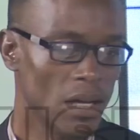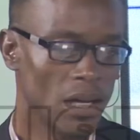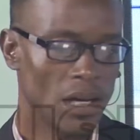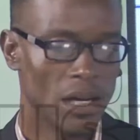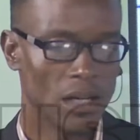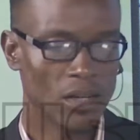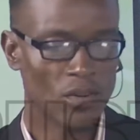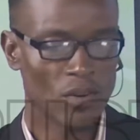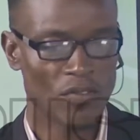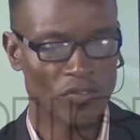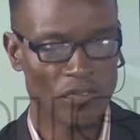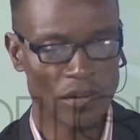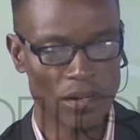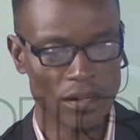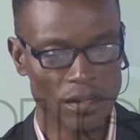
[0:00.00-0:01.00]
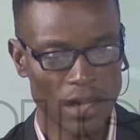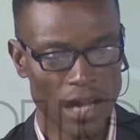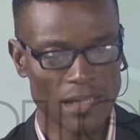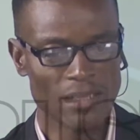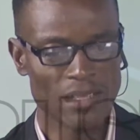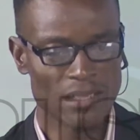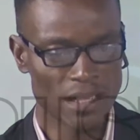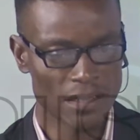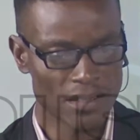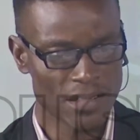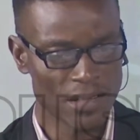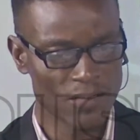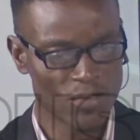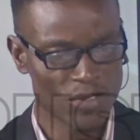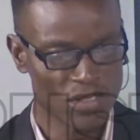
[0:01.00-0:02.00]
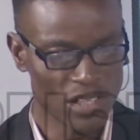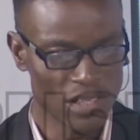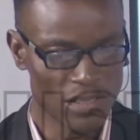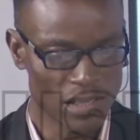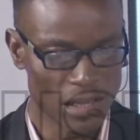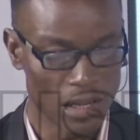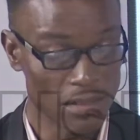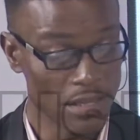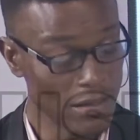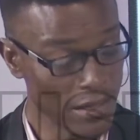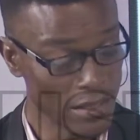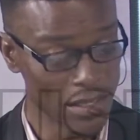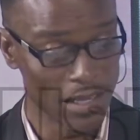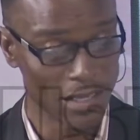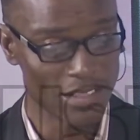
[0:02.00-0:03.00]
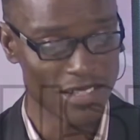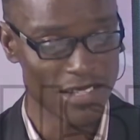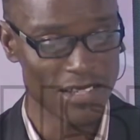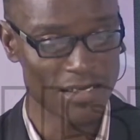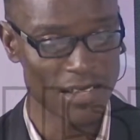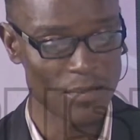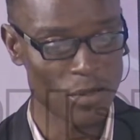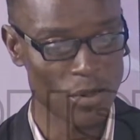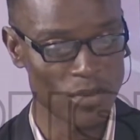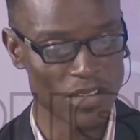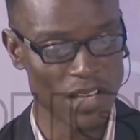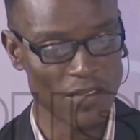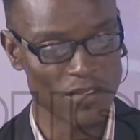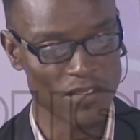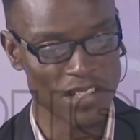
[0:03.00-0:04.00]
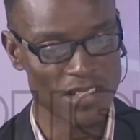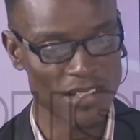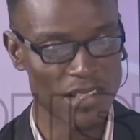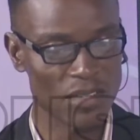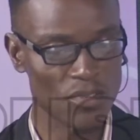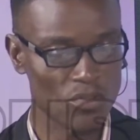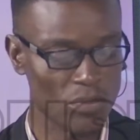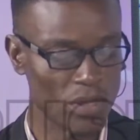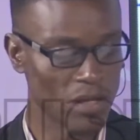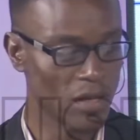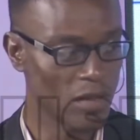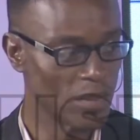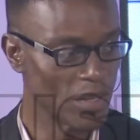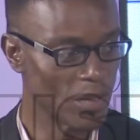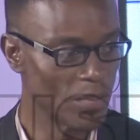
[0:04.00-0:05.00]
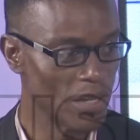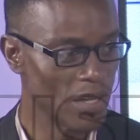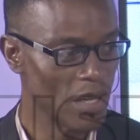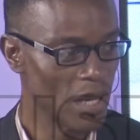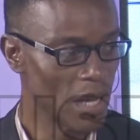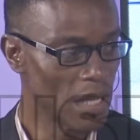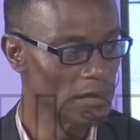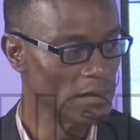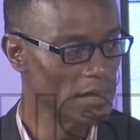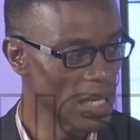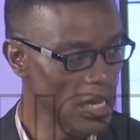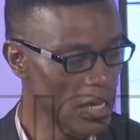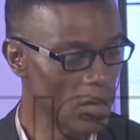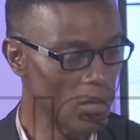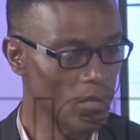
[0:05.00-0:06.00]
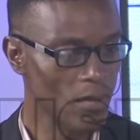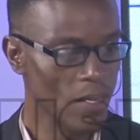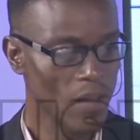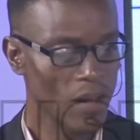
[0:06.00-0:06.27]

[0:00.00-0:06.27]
Uh, a lot of uh, at least 37 states, uh, rather 36 state plus FCT will be coming up, and now